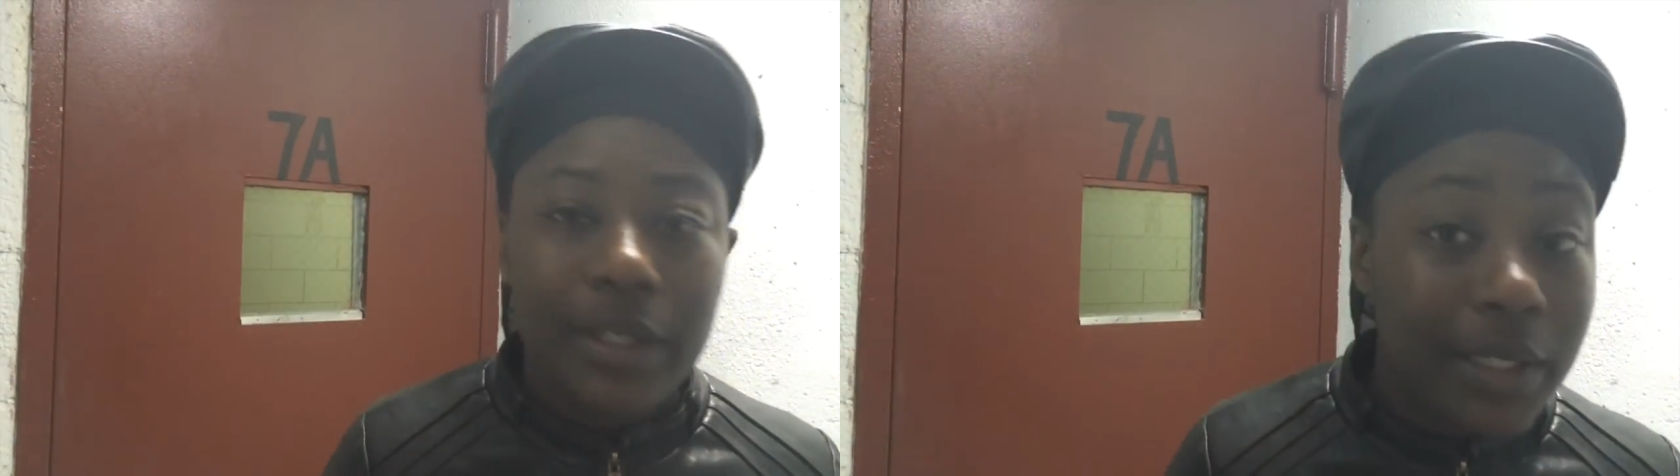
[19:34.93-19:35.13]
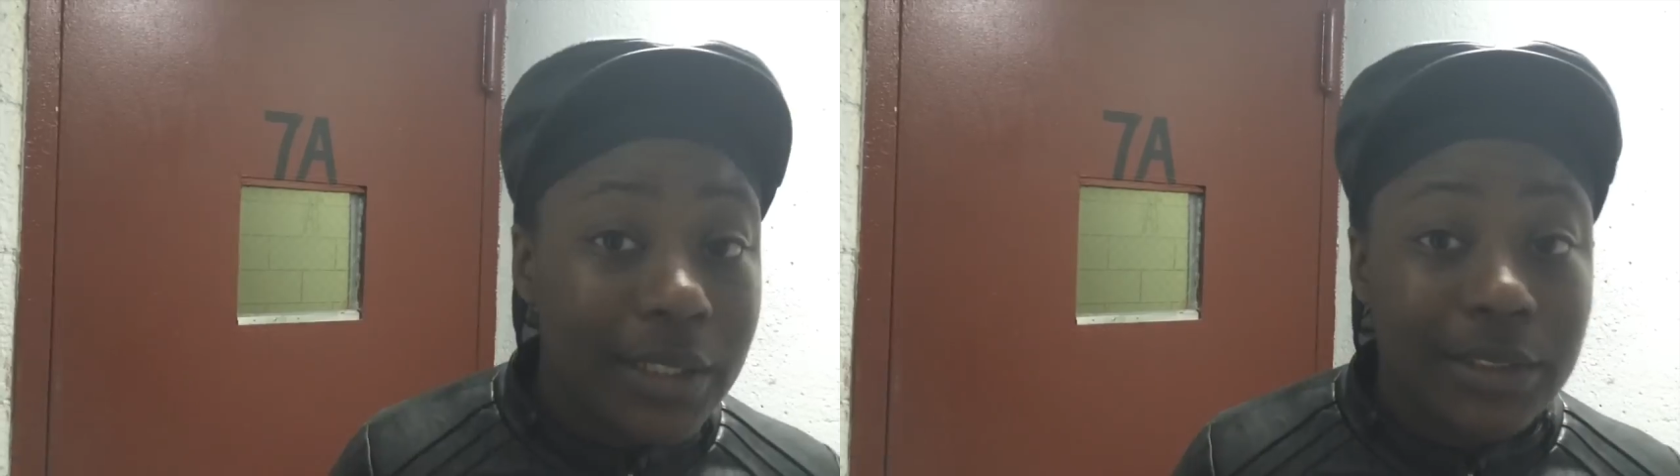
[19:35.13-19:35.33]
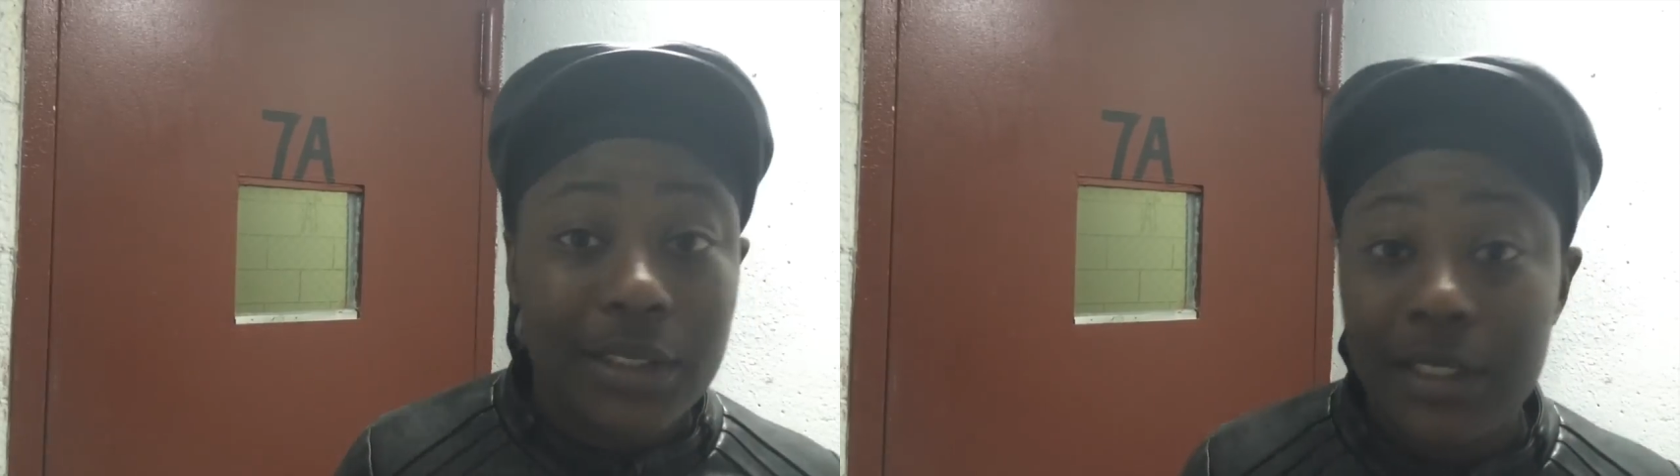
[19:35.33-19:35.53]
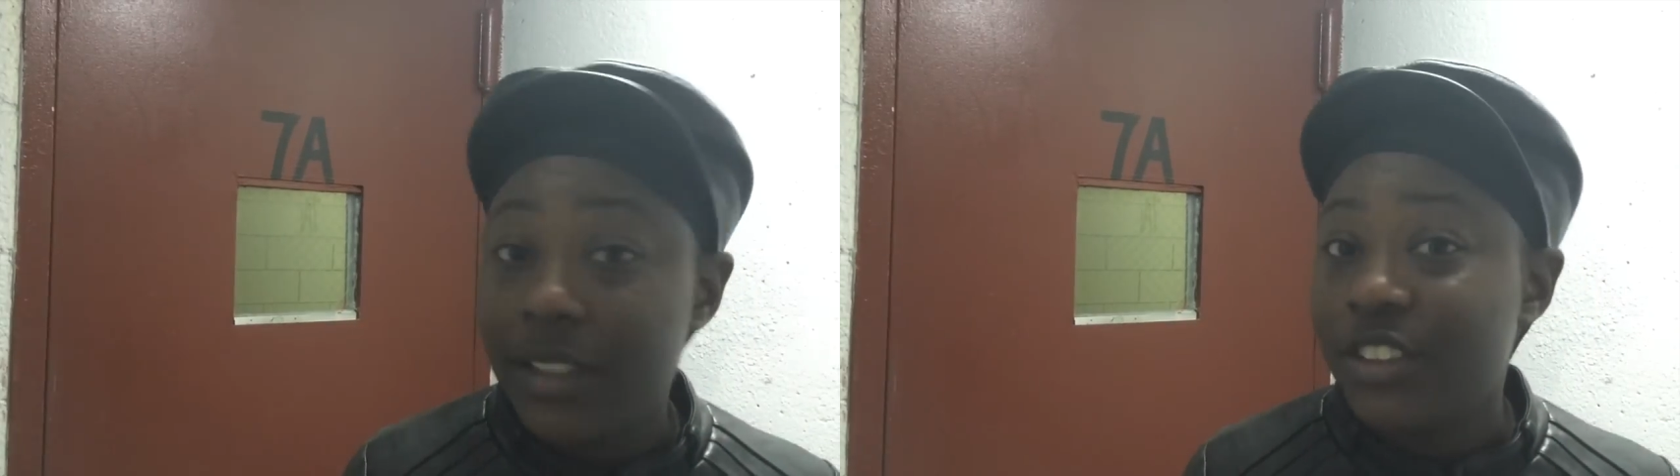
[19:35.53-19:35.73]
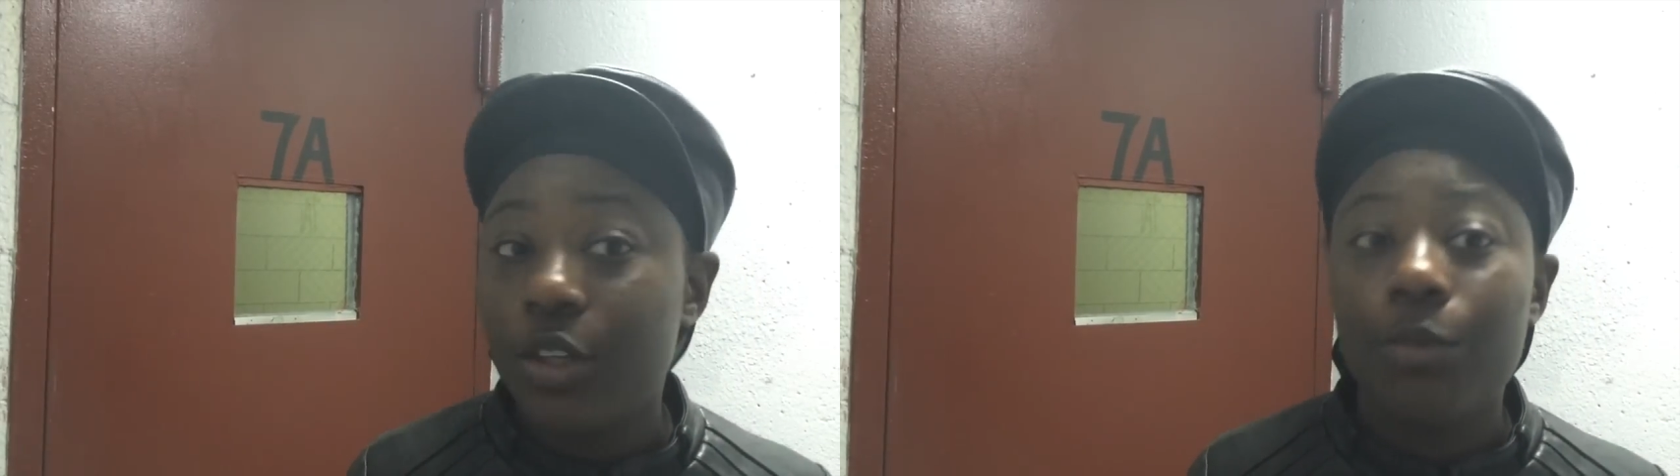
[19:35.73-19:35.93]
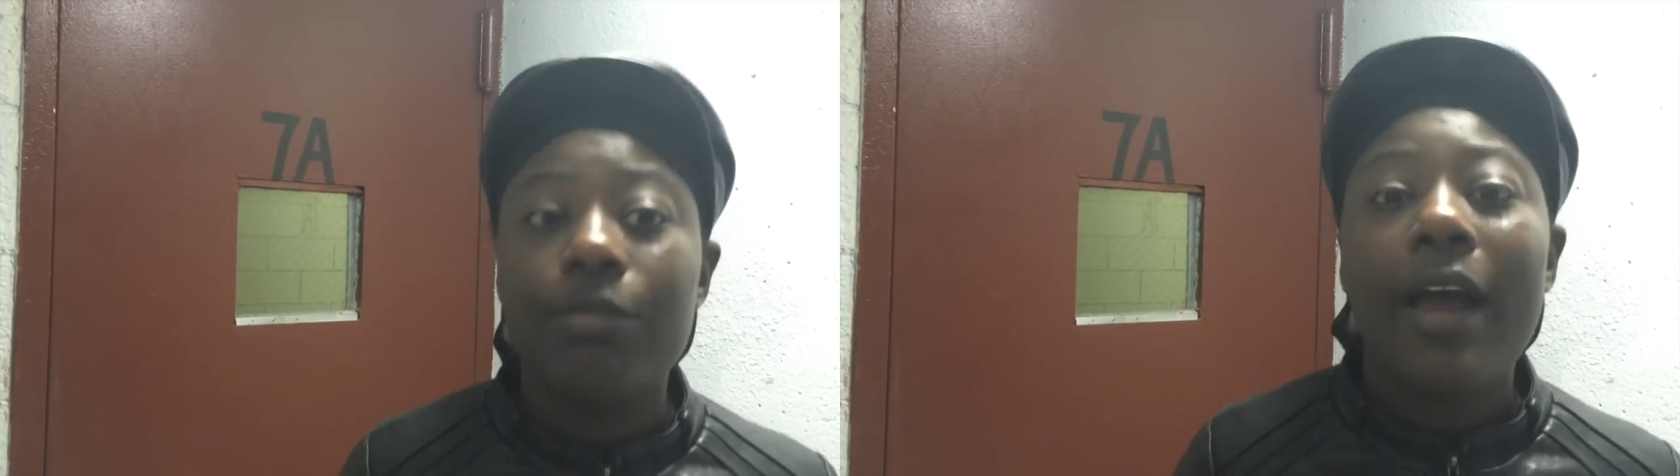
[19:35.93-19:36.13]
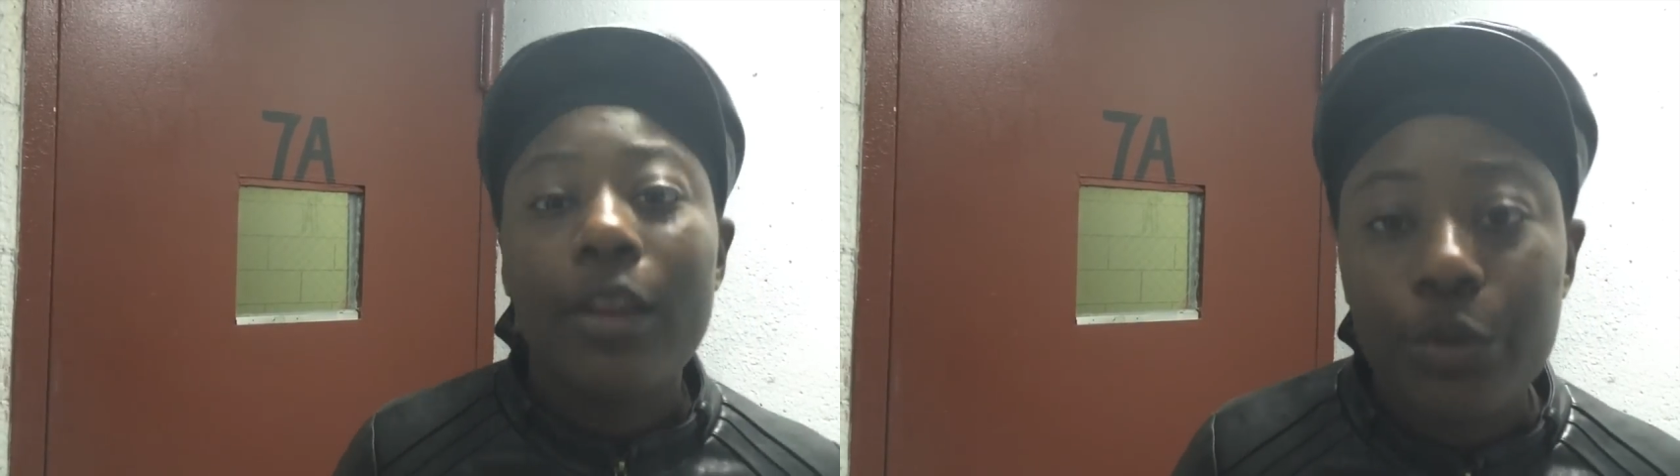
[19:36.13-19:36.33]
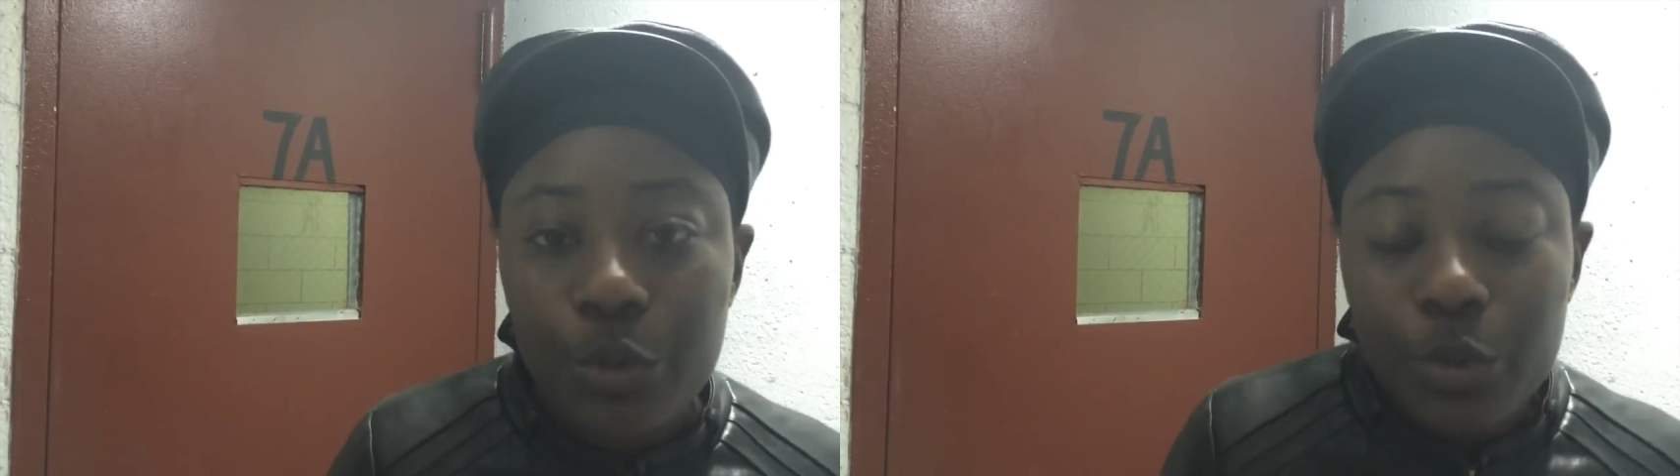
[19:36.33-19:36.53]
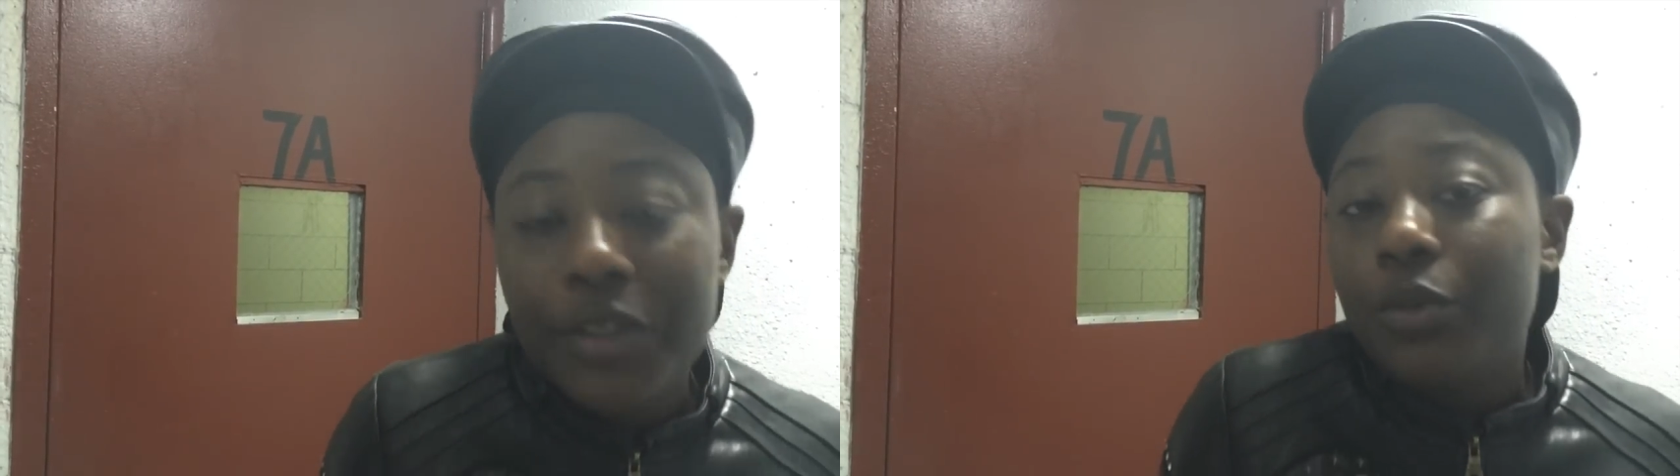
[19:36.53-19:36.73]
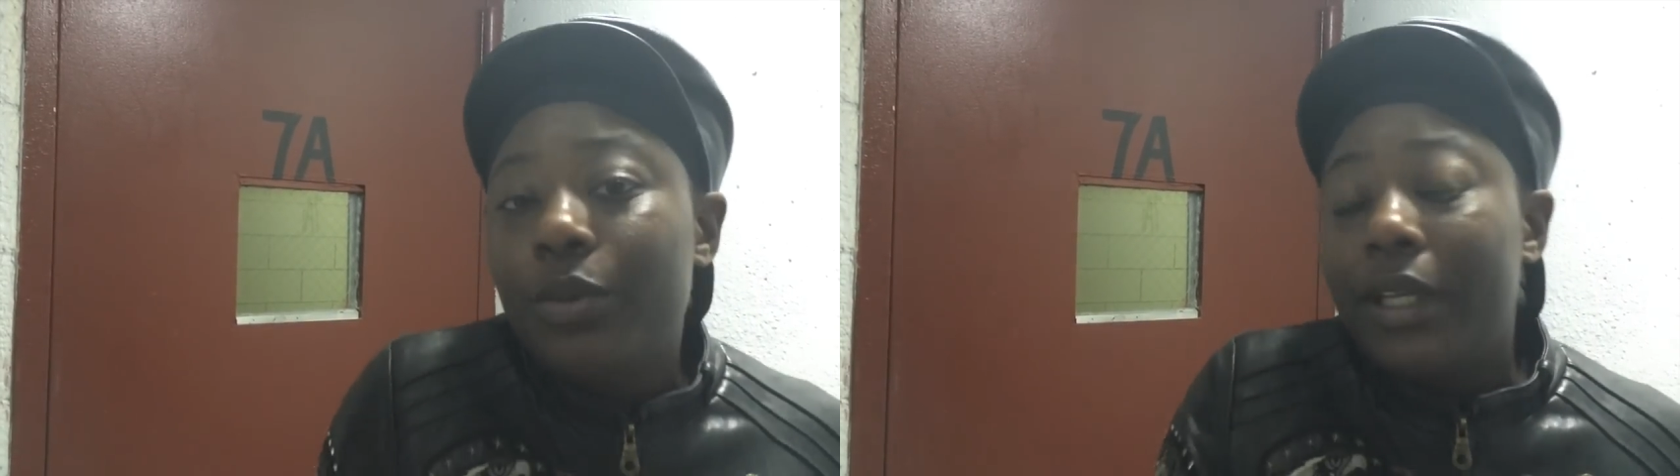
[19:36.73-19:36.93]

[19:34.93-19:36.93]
niggas don't follow you.